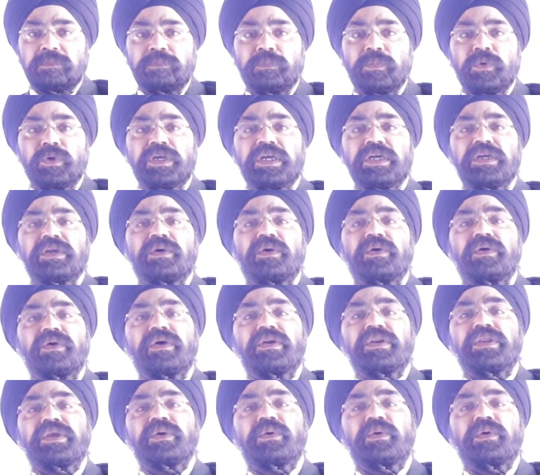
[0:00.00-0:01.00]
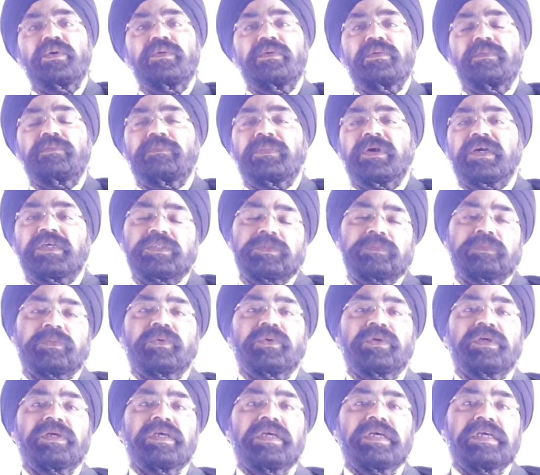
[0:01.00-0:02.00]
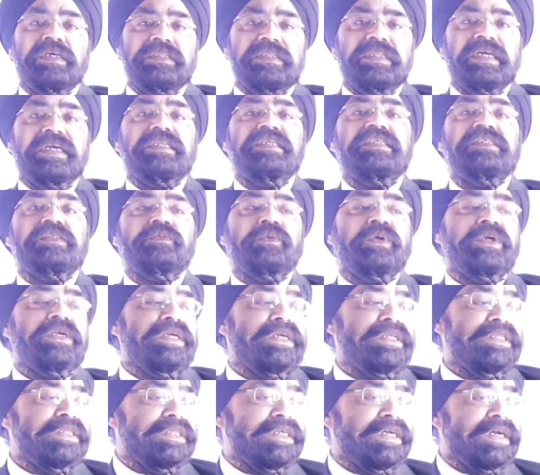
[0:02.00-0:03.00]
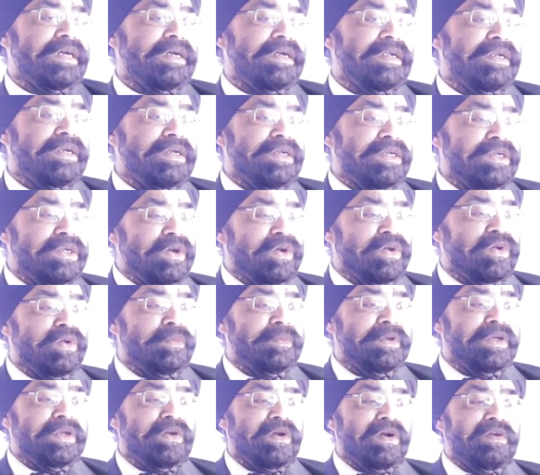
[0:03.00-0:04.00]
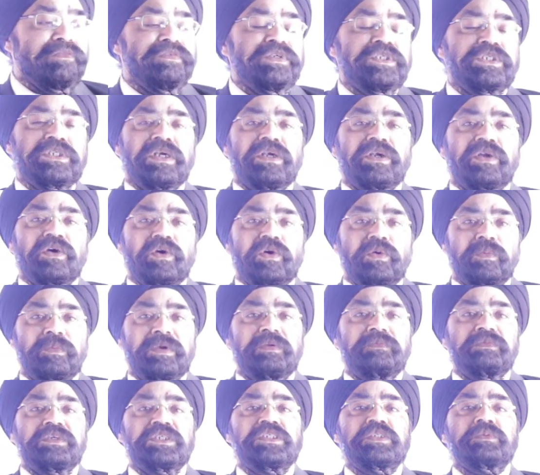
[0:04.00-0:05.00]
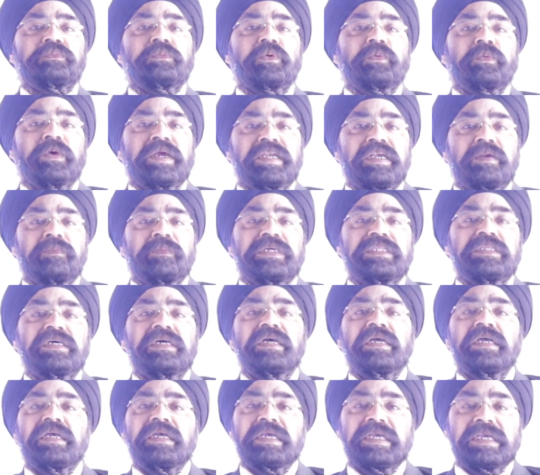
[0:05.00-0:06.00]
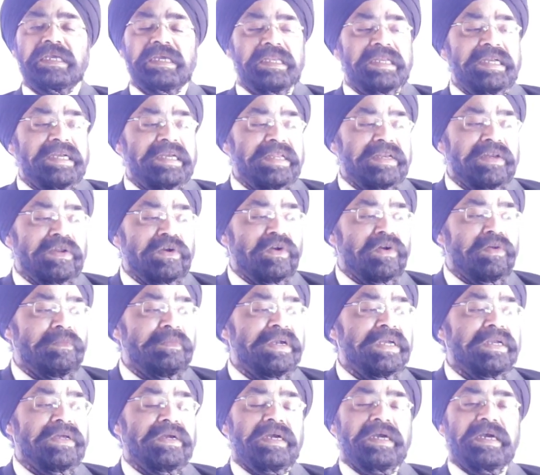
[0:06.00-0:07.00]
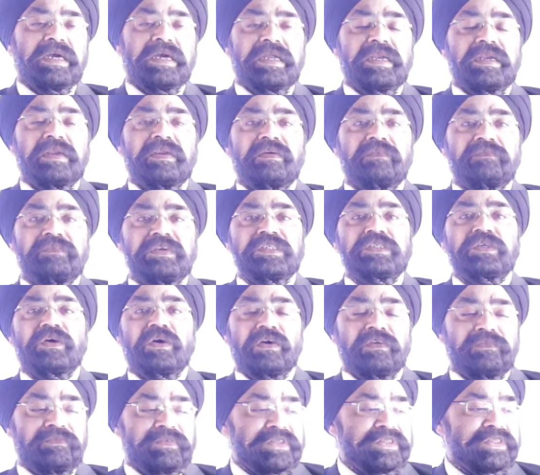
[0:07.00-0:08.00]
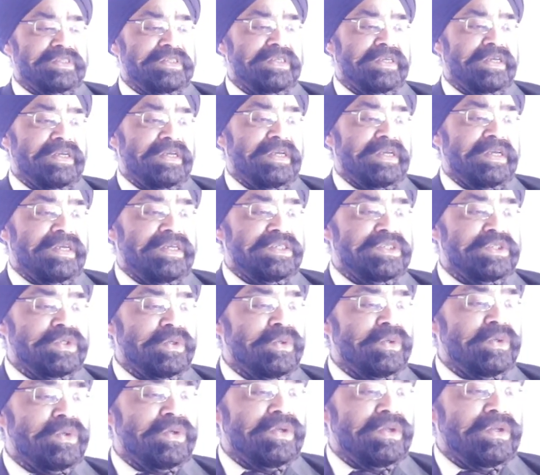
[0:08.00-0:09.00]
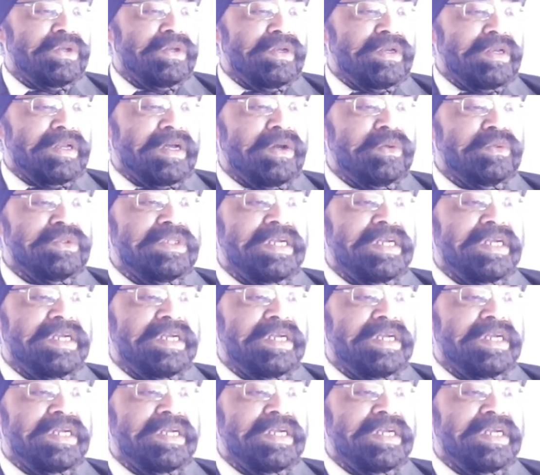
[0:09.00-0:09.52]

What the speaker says: put it on your passport. That is what the document, official document, which is provided by the Canadian government and visa office. So now